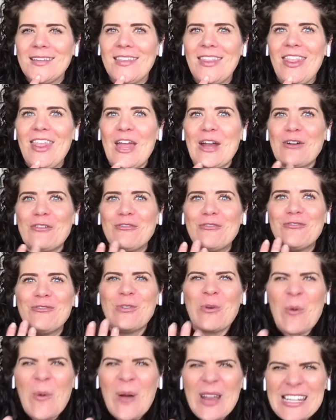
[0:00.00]
Their
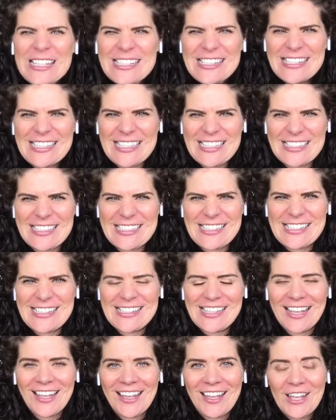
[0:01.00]
voices.